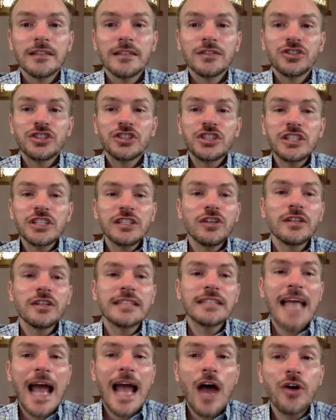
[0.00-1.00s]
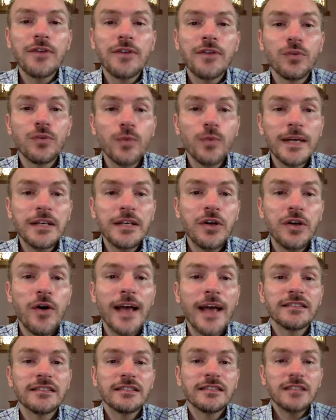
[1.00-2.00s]
she looked out of the window
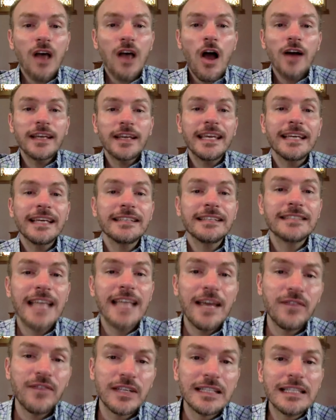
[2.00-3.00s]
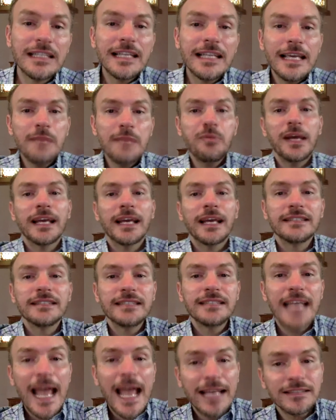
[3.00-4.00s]
and saw King David leaping and
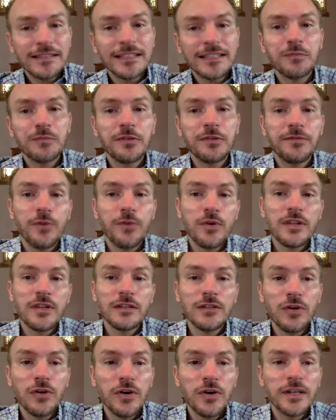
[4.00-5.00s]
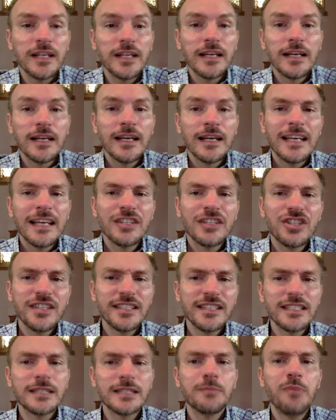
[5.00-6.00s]
dancing before the Lord, and she
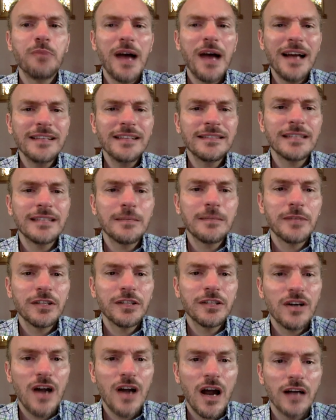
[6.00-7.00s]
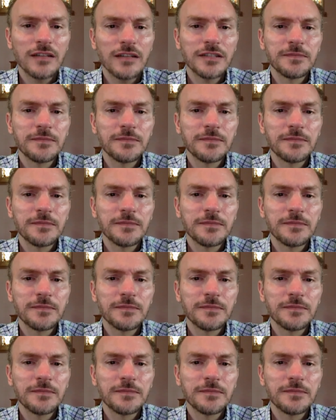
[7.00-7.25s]
despised him in her heart.